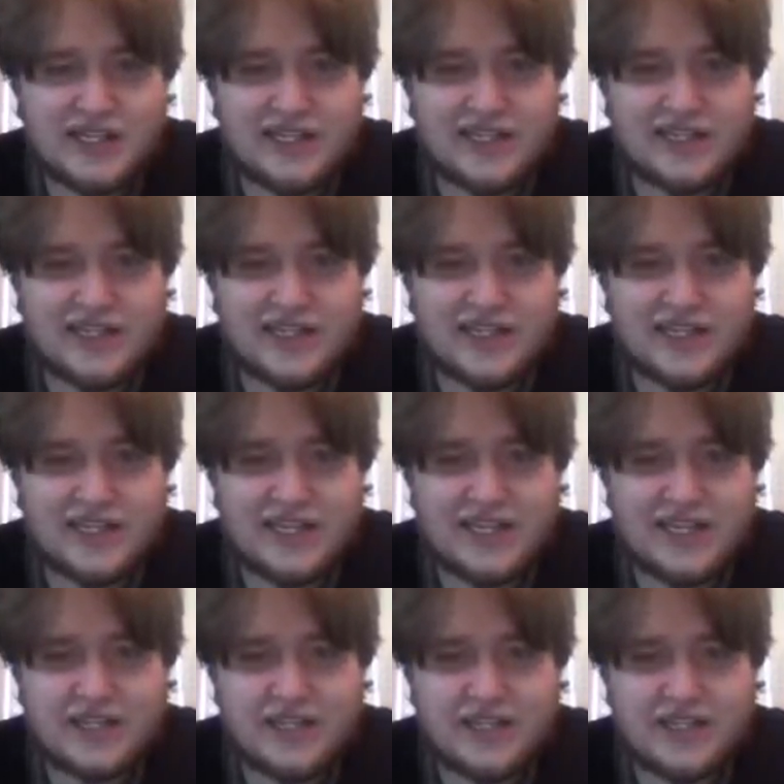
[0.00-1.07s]
Eddie said,
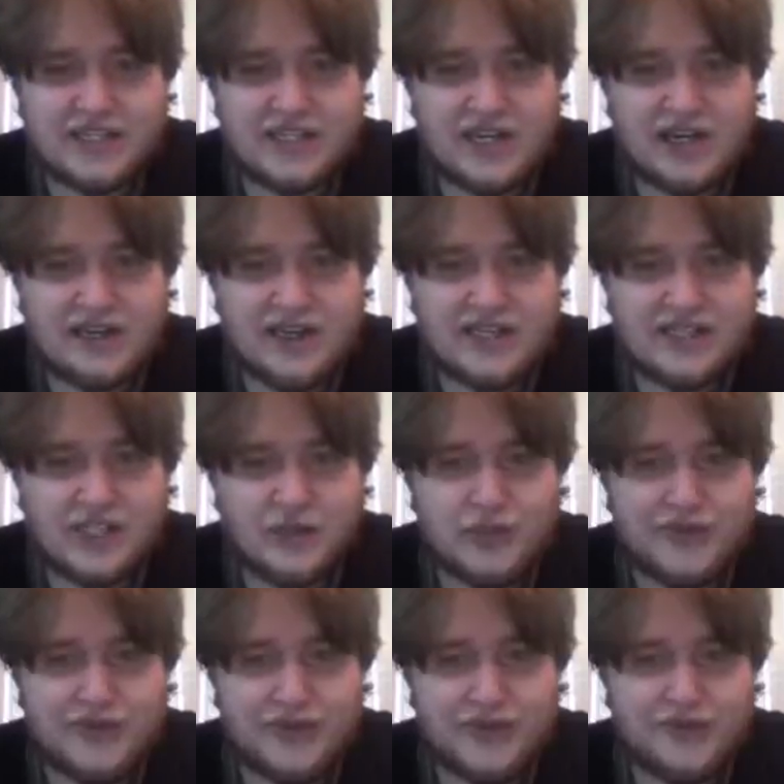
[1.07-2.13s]
pointing to the staircase in the
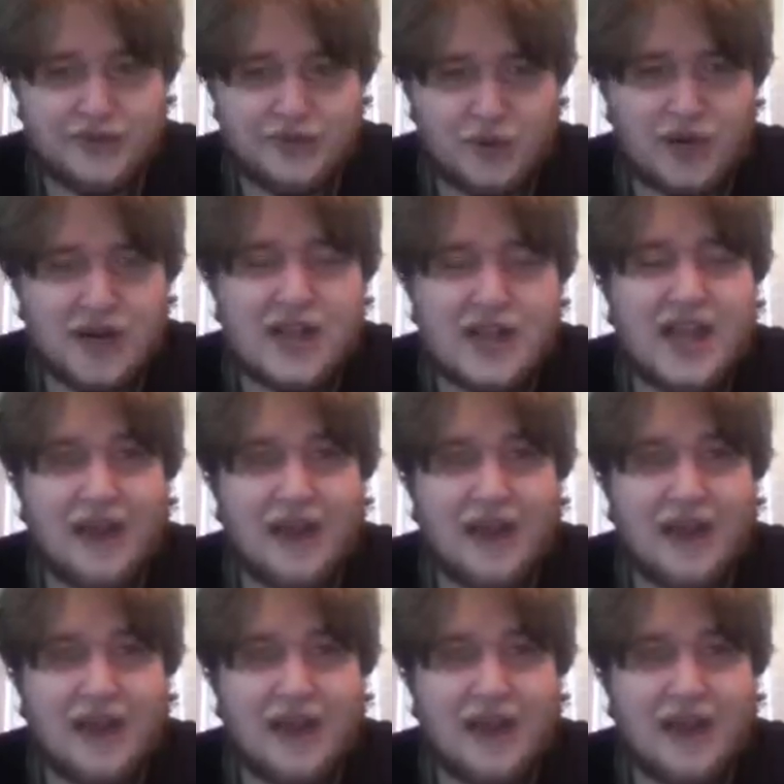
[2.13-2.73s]
middle of the floor.